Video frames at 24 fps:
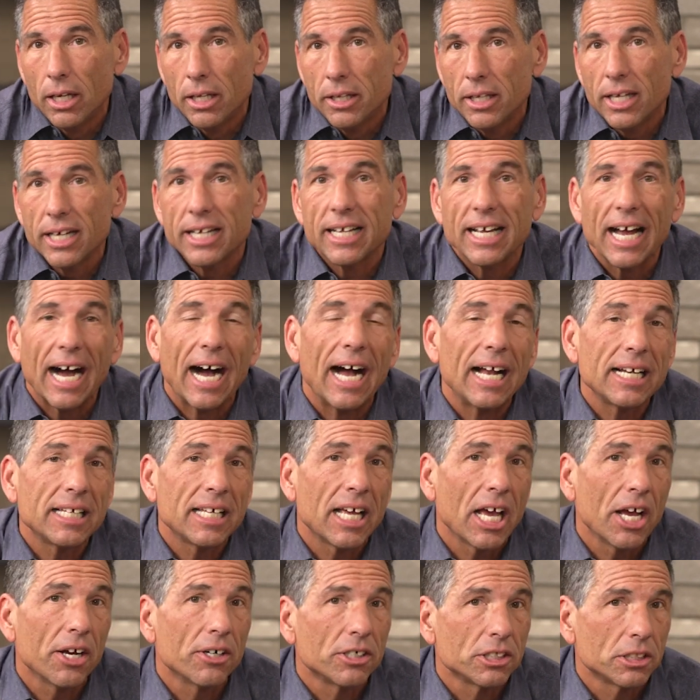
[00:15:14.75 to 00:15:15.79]
that God
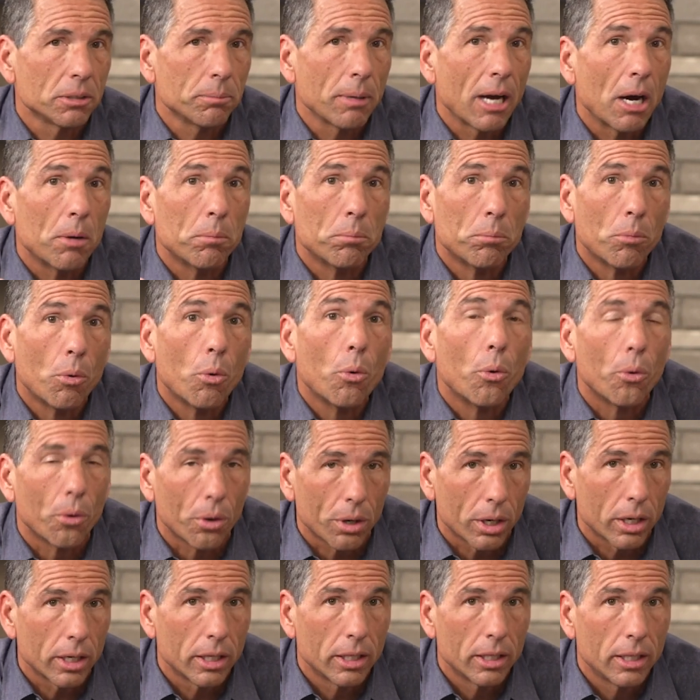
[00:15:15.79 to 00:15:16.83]
cares about
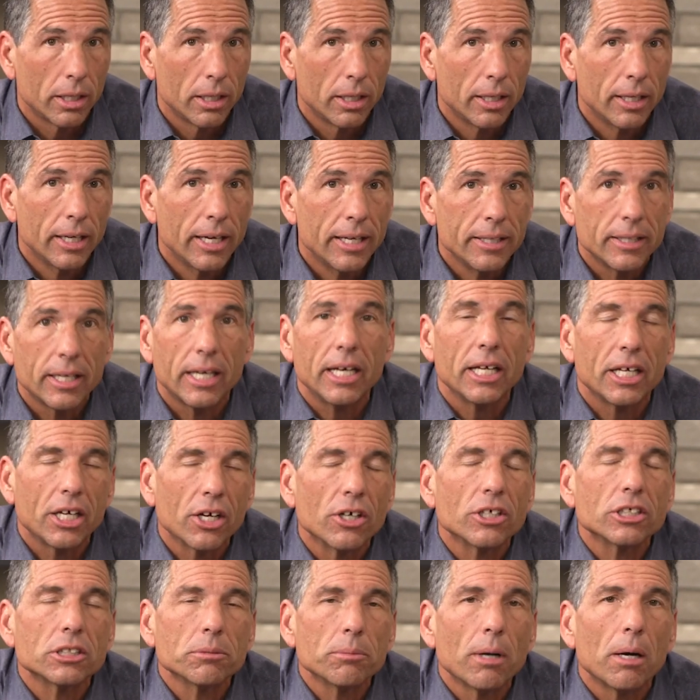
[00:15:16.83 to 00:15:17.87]
more than he
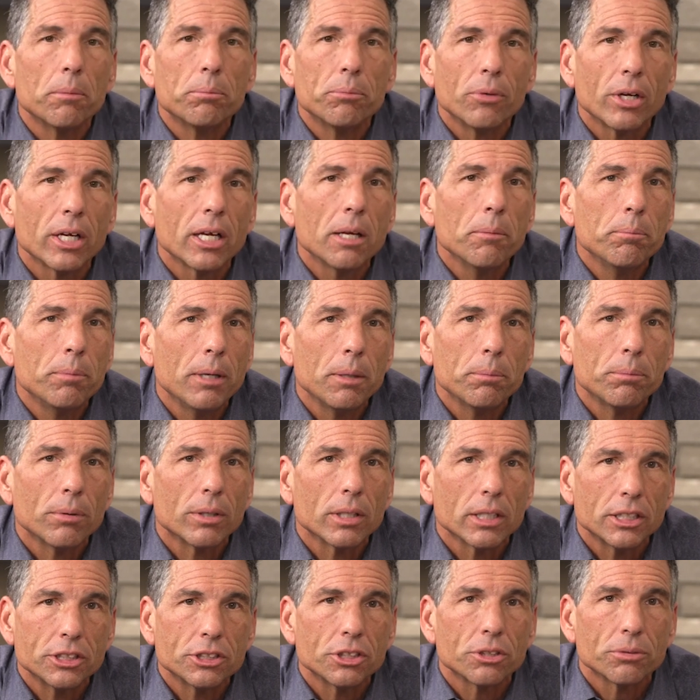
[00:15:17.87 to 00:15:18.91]
cares about bringing
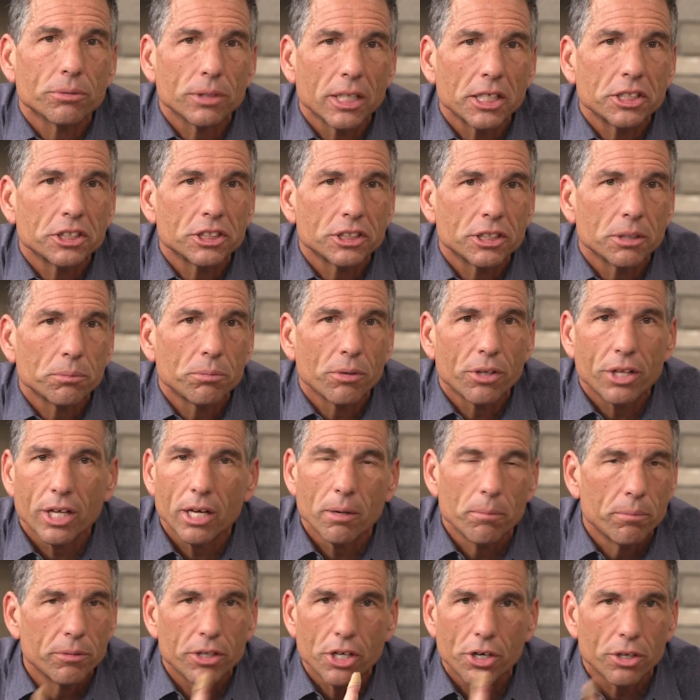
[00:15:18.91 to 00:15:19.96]
people into a relationship with
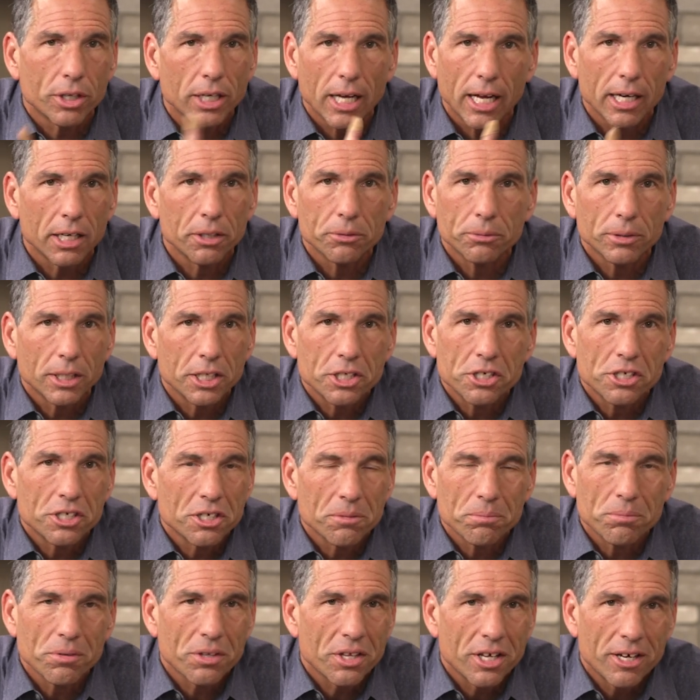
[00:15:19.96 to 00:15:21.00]
him that are not in a
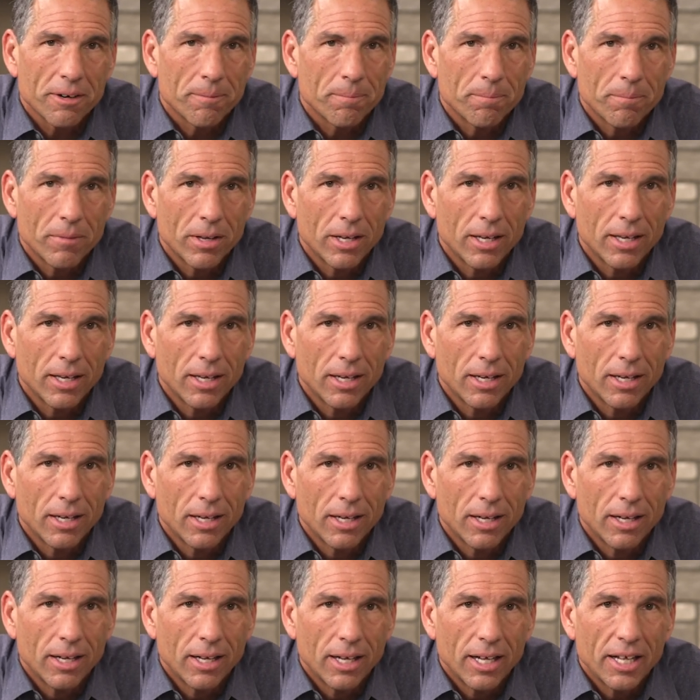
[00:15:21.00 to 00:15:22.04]
relationship with him.
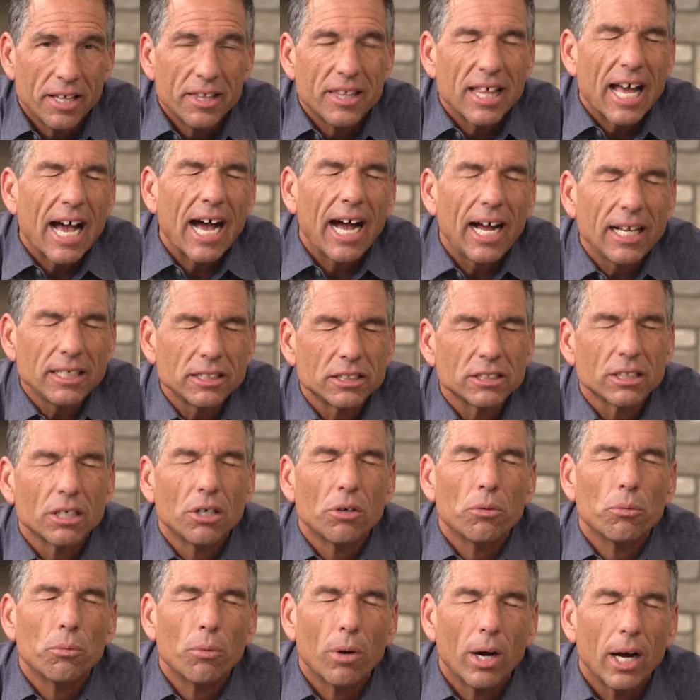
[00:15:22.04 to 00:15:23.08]
That's
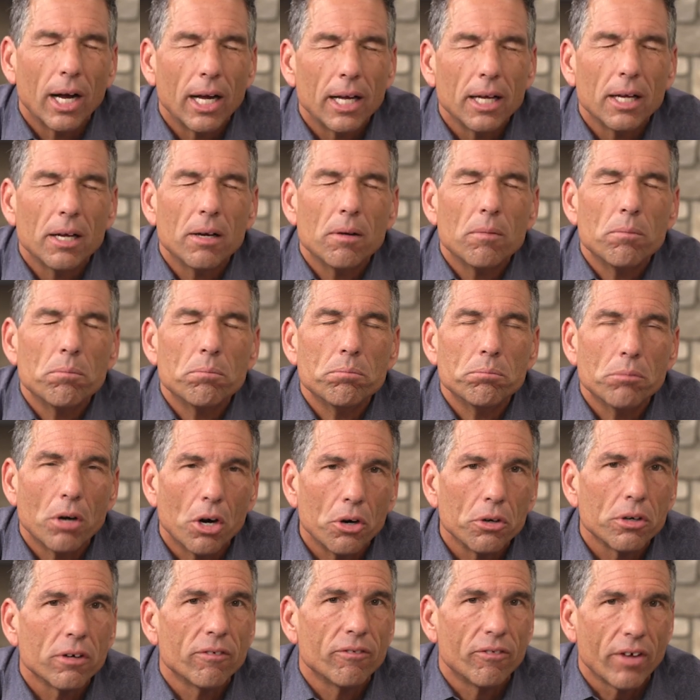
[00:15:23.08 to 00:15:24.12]
what
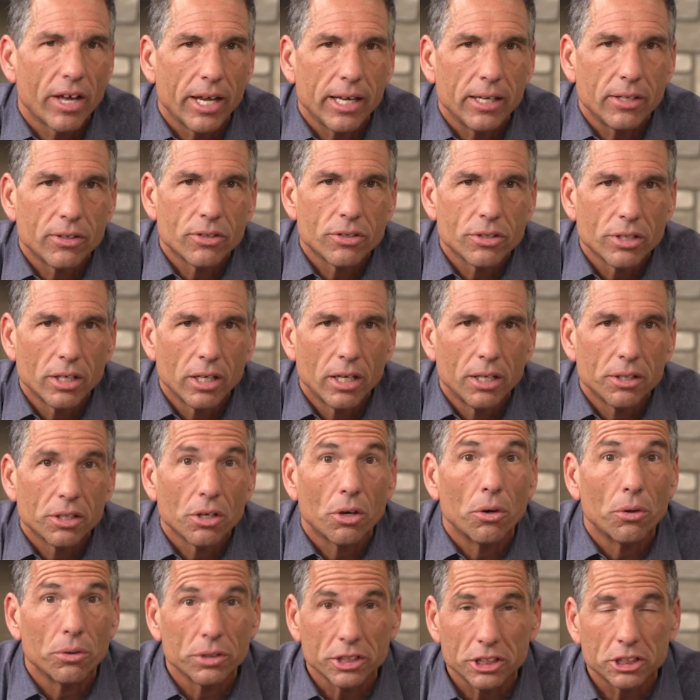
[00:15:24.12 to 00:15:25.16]
motivates the
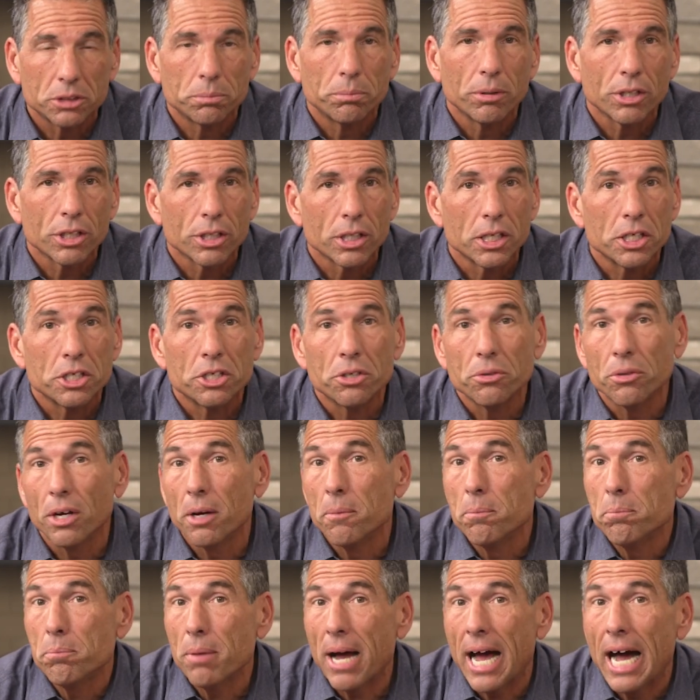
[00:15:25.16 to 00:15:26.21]
Holy Spirit to
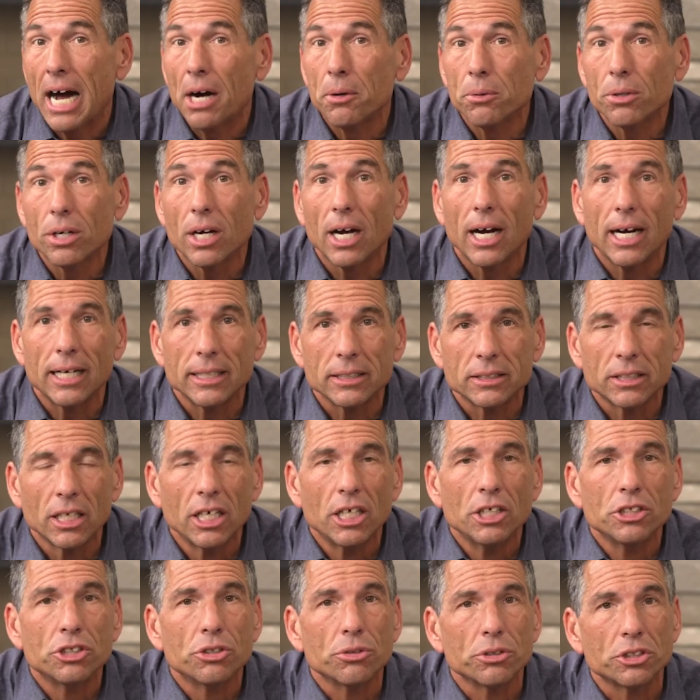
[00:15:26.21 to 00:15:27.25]
empower us
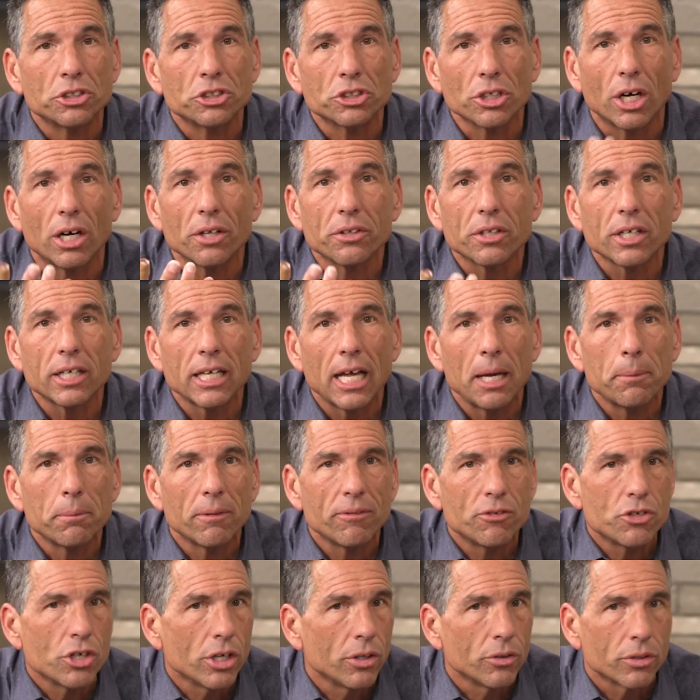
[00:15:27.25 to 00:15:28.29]
to exalt the name
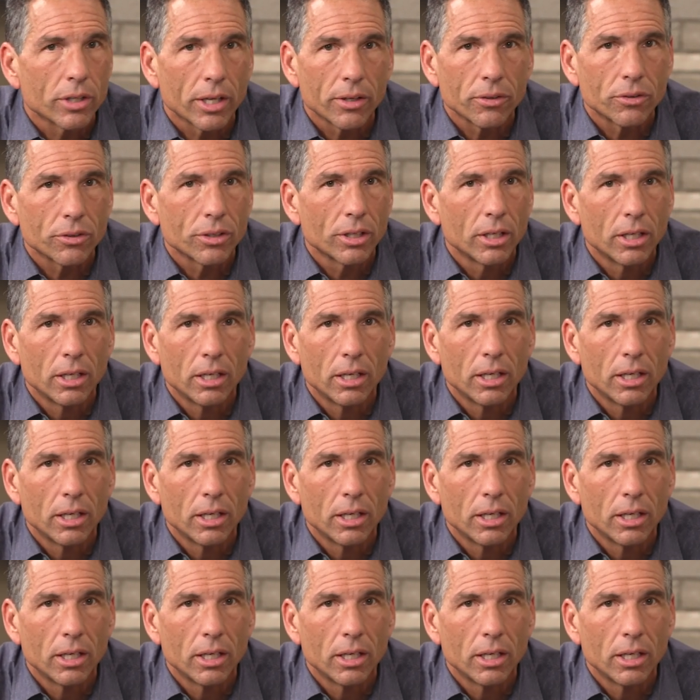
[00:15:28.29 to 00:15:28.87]
of Jesus